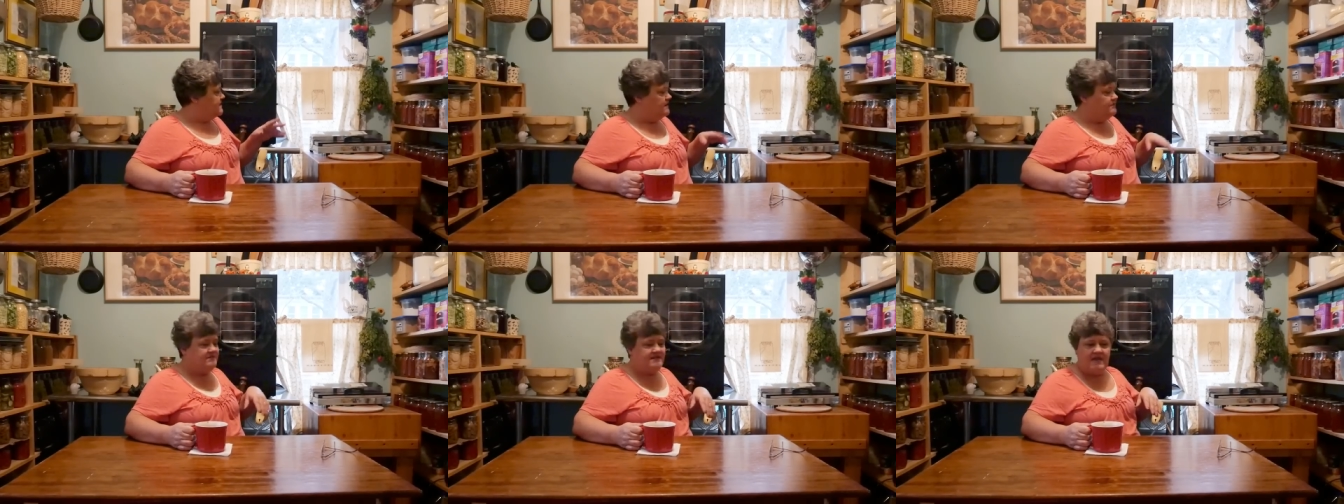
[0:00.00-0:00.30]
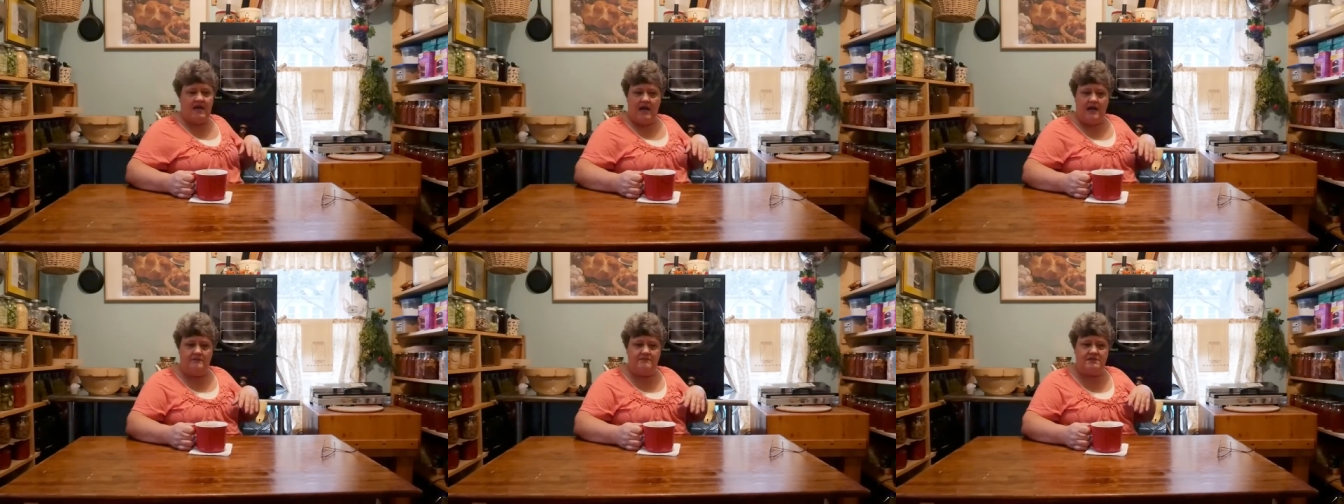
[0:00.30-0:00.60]

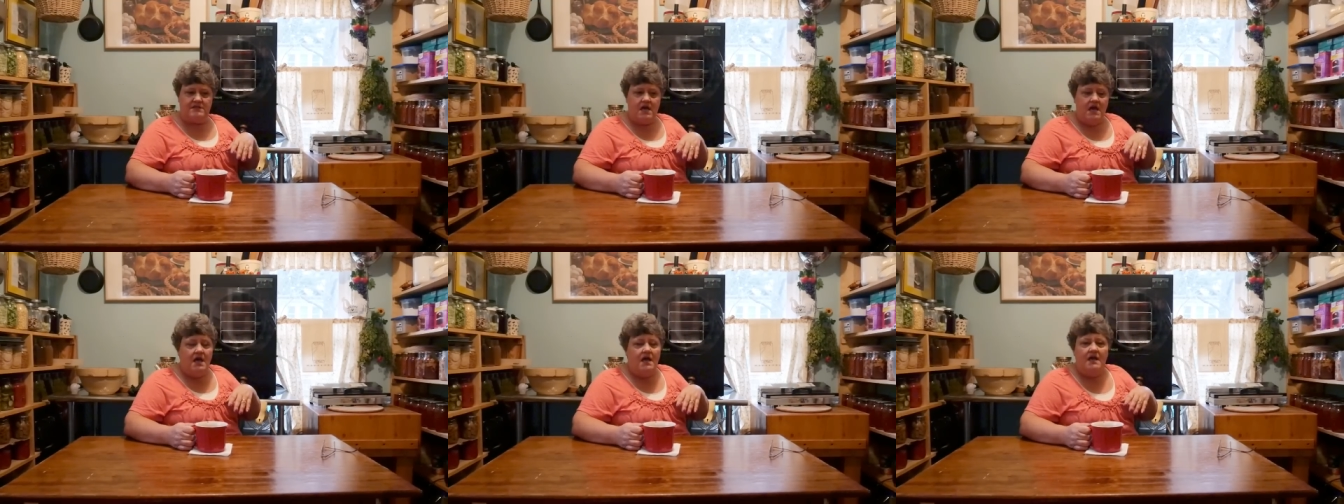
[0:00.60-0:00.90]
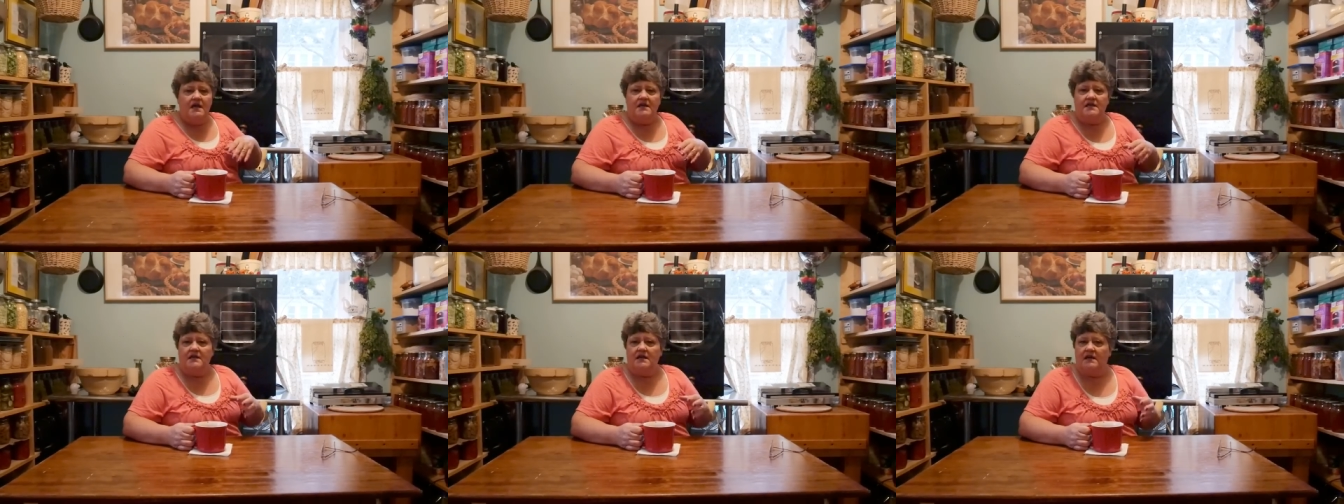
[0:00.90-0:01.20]
Sometimes
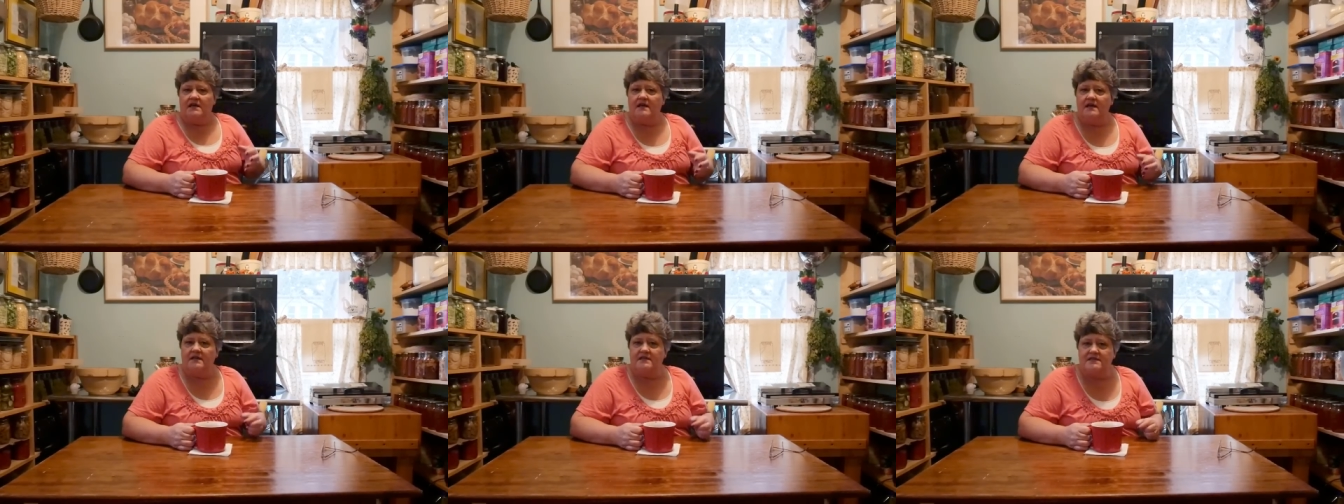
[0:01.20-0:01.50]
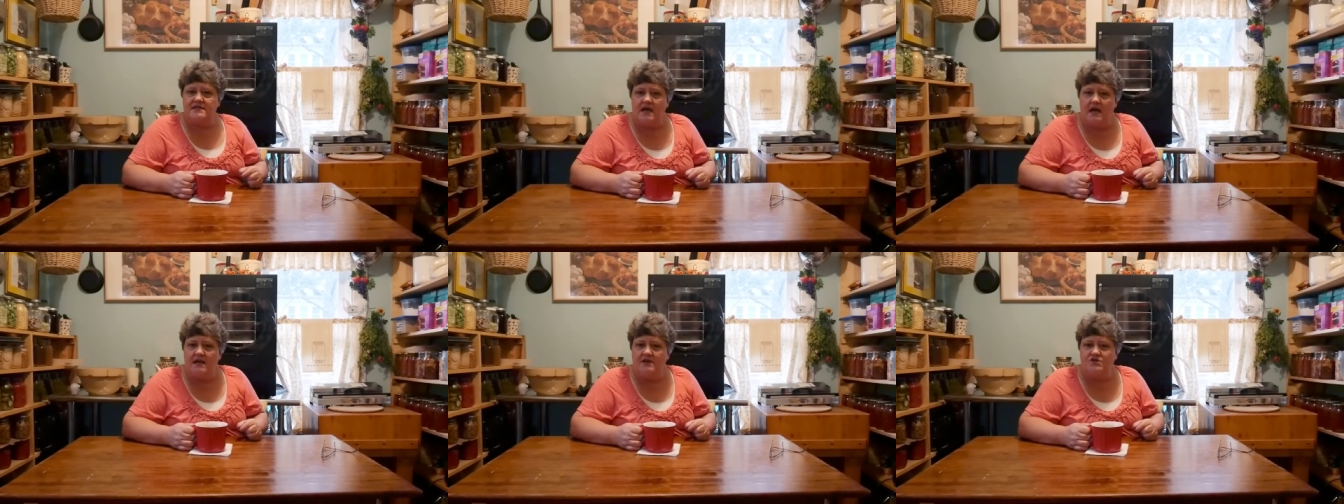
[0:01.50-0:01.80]
you get
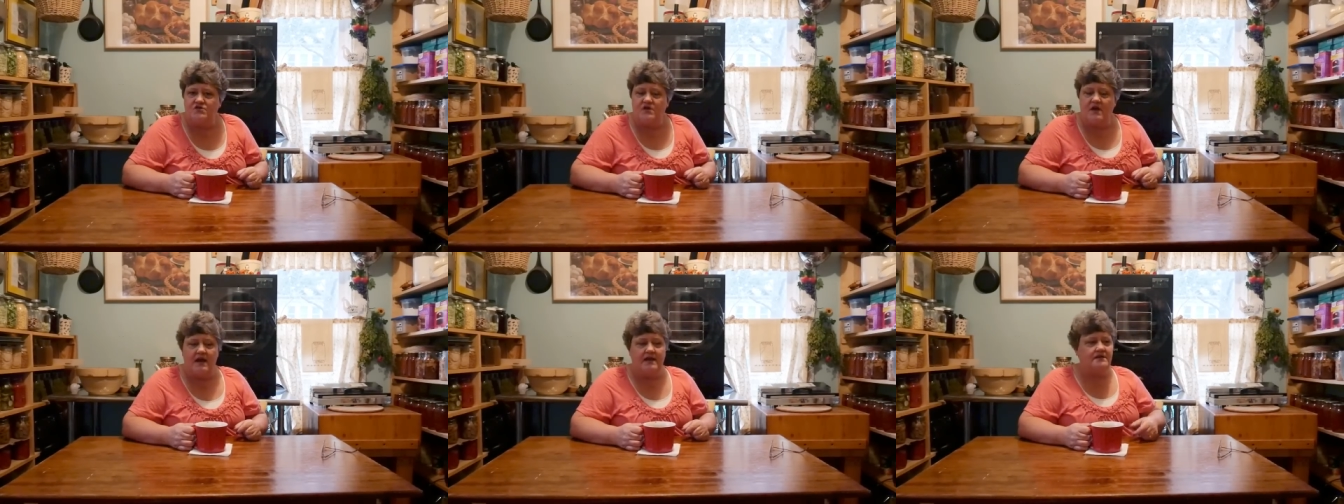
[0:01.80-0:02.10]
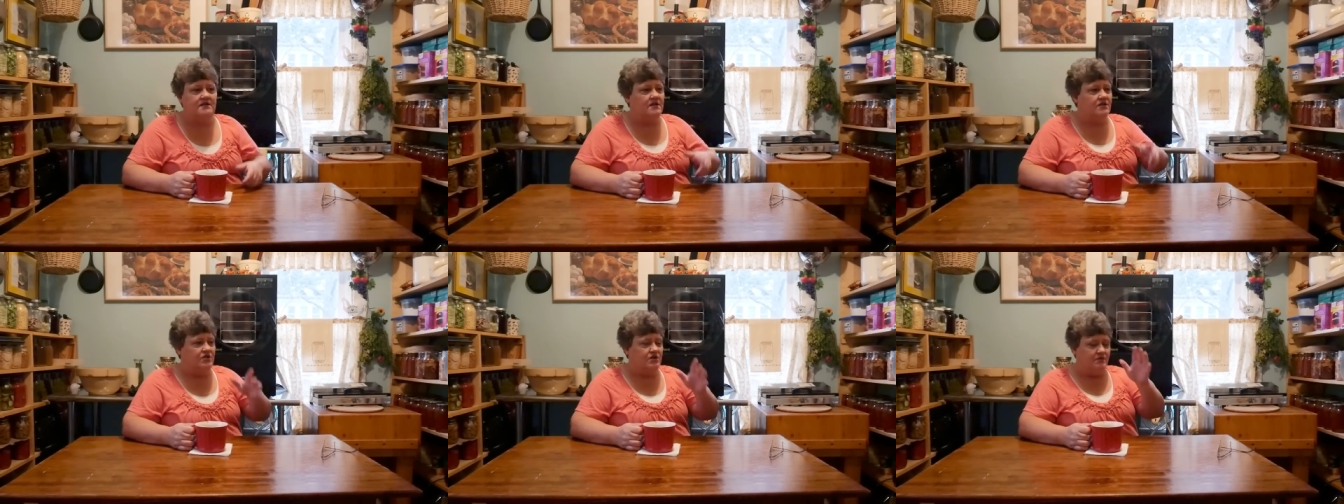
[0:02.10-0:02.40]

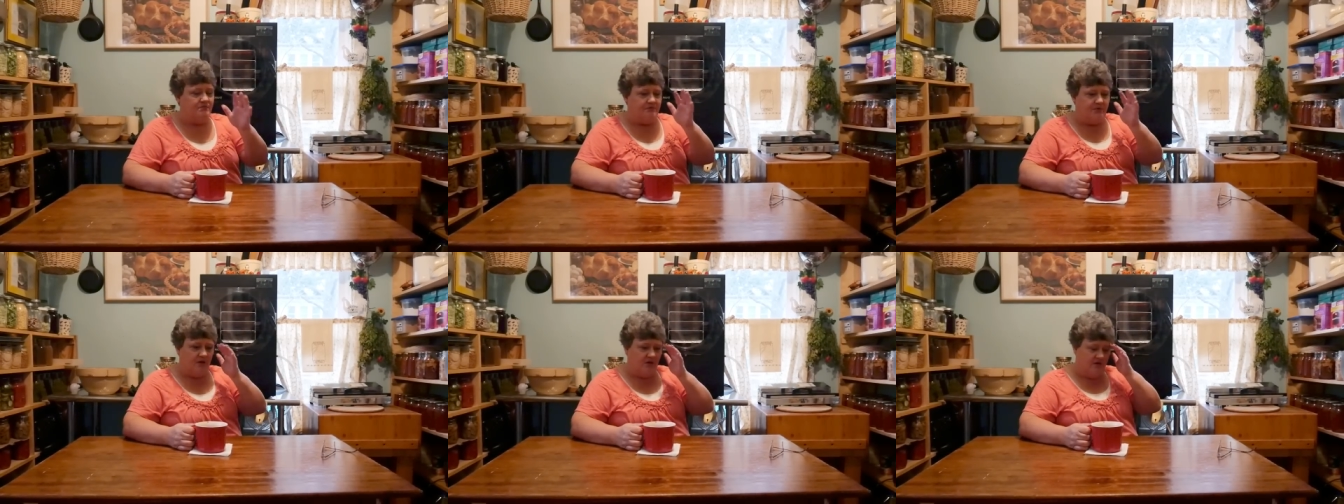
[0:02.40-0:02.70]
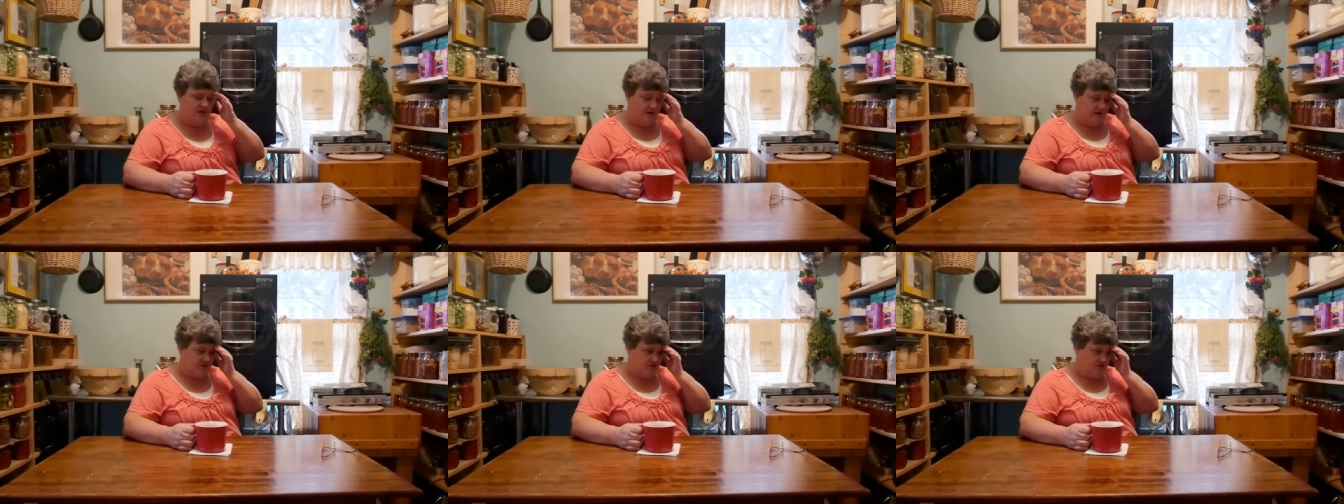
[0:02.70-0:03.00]
sidetracked and you
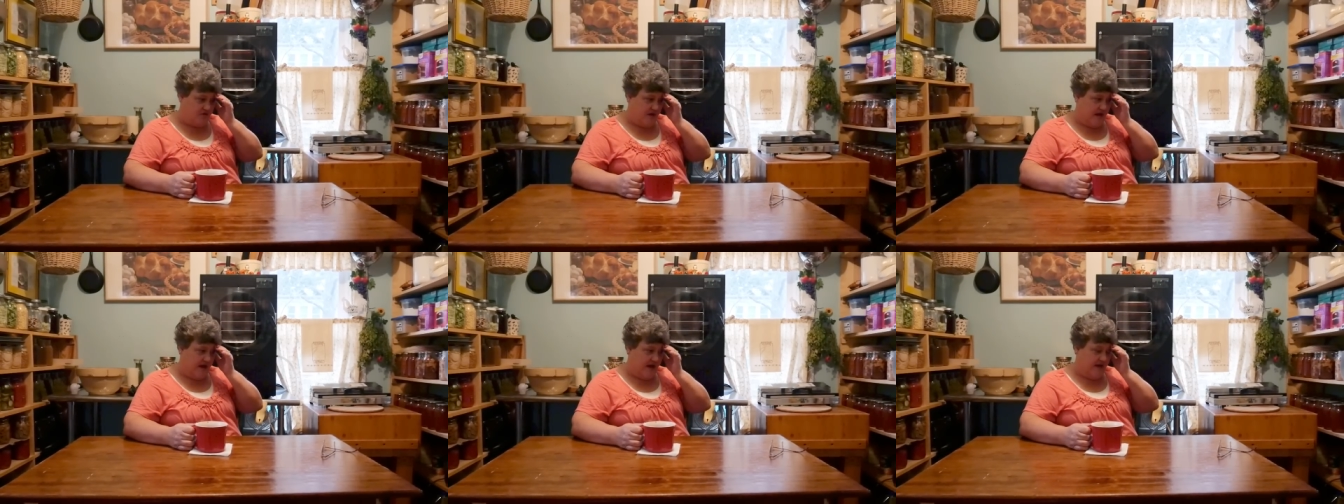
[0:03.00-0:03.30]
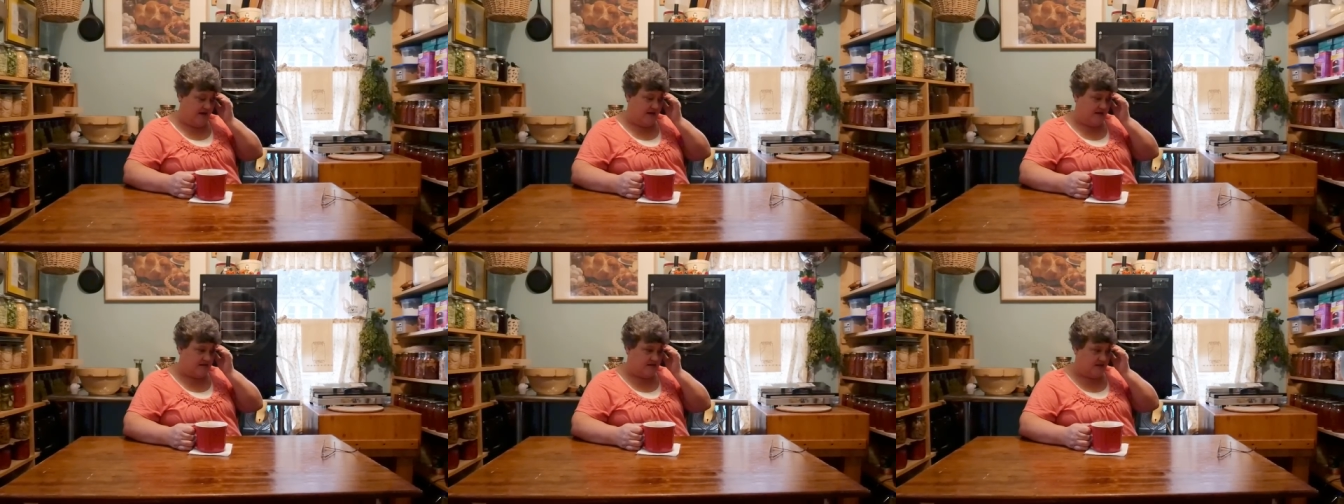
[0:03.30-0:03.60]
burn a tray,
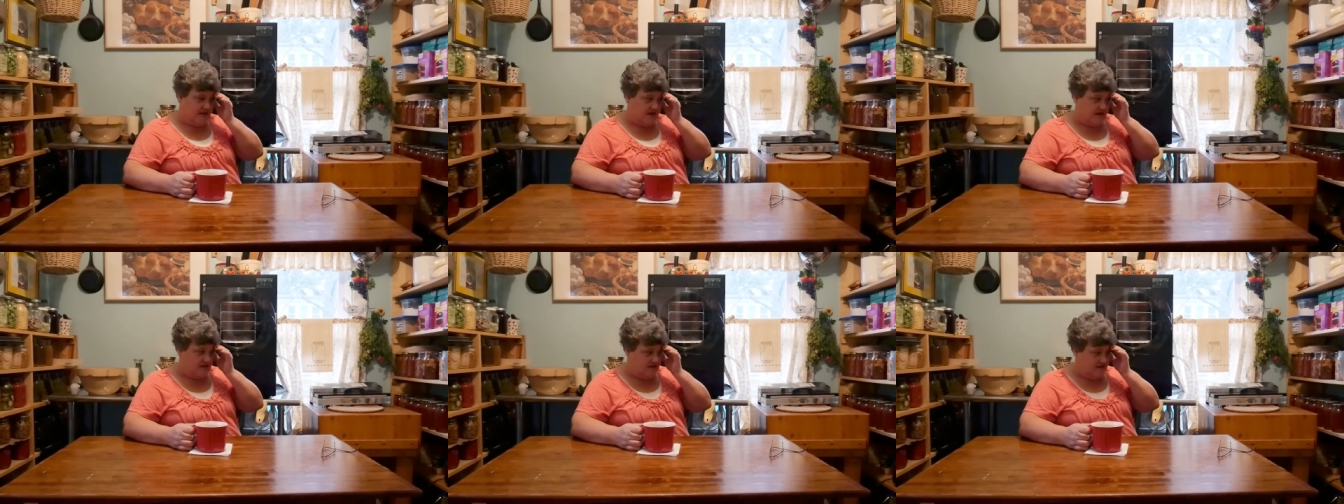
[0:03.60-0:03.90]
and it's like,